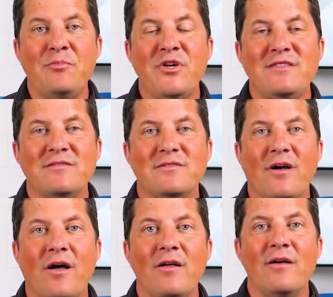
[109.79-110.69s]
Jason
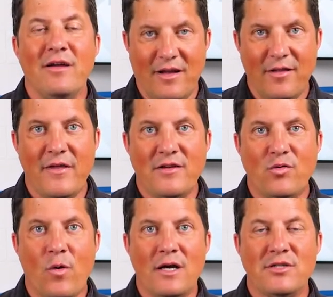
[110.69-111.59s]
Stahl. Thanks
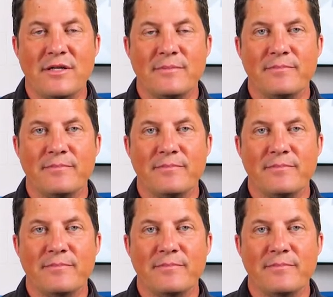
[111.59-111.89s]
for watching.